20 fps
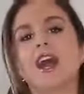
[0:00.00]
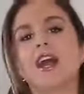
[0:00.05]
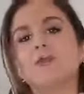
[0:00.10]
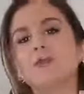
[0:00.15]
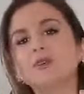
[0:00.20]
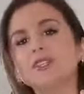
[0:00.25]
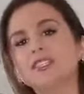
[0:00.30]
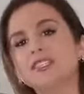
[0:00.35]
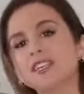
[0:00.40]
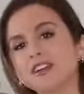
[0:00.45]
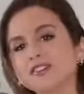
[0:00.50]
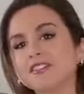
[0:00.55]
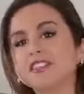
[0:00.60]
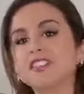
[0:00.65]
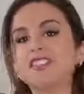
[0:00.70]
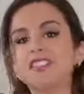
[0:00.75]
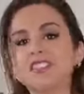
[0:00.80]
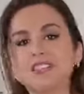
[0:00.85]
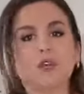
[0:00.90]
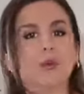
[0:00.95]
I would definitely
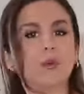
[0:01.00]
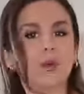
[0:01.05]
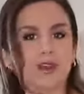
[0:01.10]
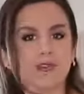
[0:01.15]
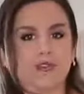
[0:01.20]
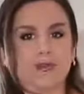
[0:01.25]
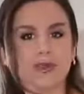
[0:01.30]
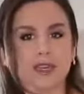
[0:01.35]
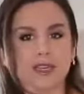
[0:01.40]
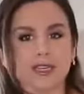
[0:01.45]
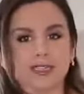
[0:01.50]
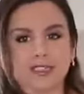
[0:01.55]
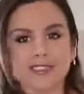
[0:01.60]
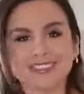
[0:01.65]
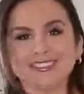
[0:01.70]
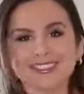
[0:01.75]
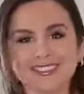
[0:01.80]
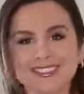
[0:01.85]
steer away from this.